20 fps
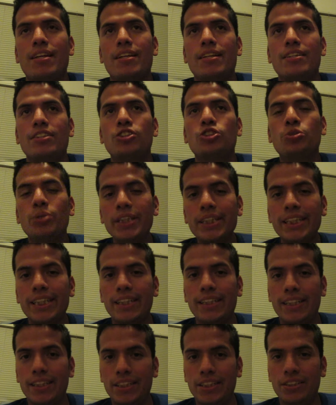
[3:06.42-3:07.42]
the
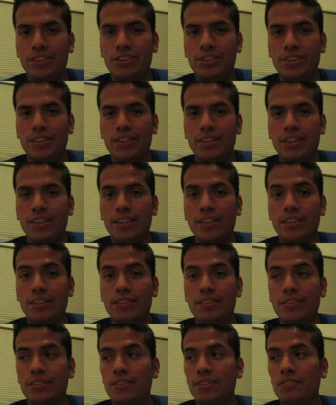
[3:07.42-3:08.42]
drinking age,
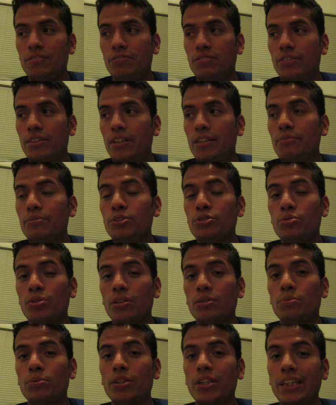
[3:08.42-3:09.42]
and if every
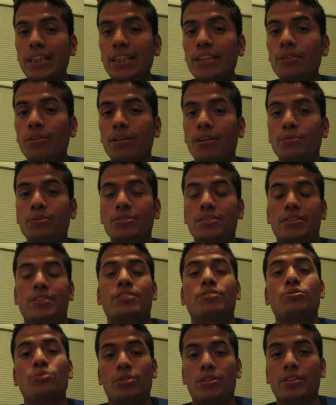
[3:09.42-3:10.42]
drug were legal, I would say
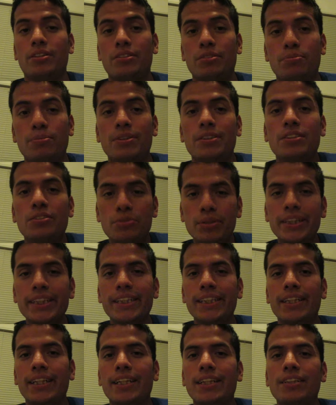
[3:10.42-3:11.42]
drugs, but the
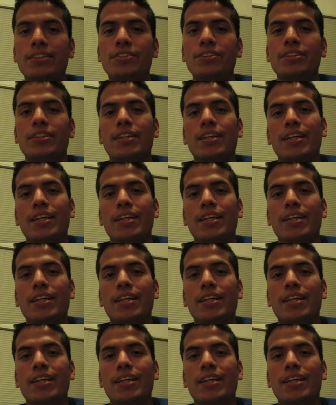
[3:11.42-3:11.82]
drinking age,